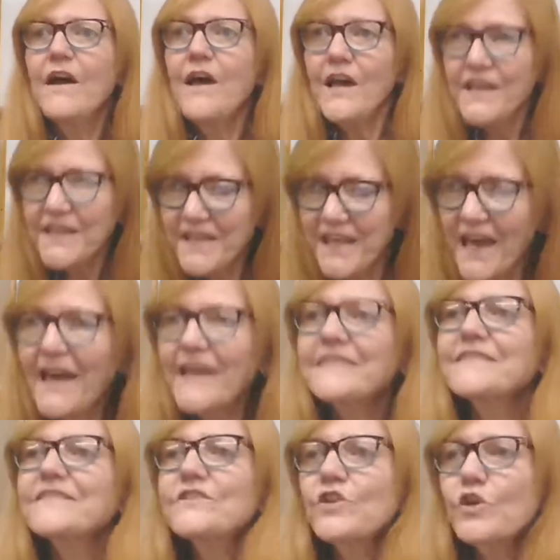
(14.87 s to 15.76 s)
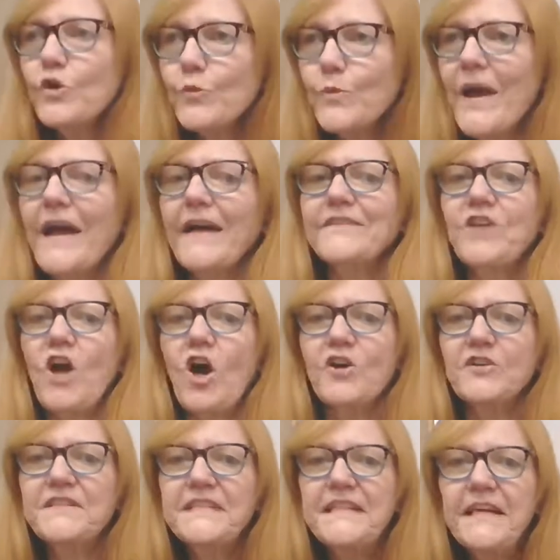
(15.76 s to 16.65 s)
Yes, correct,
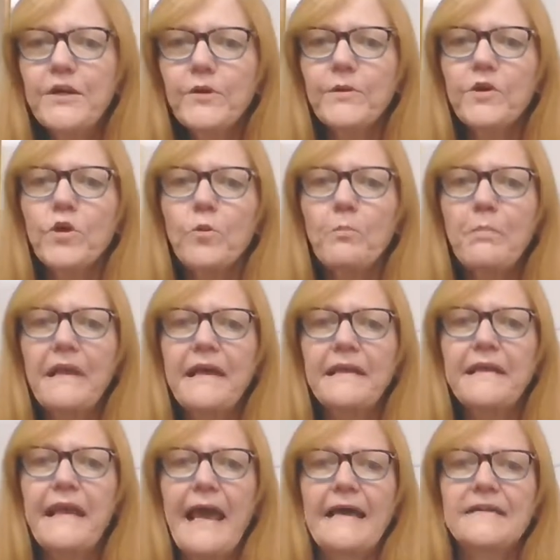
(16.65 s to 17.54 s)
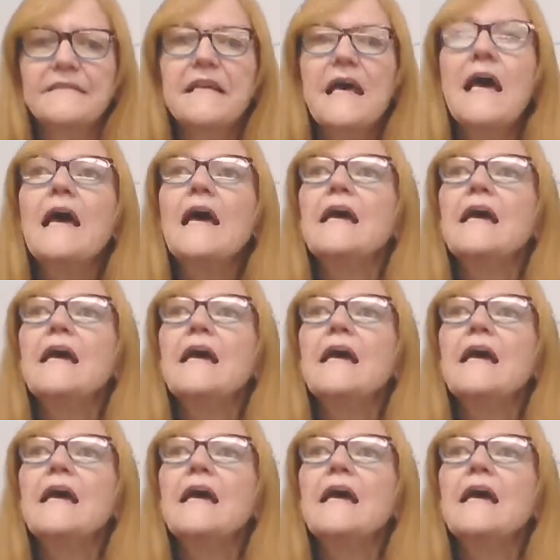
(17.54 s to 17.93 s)
arterial blood gas,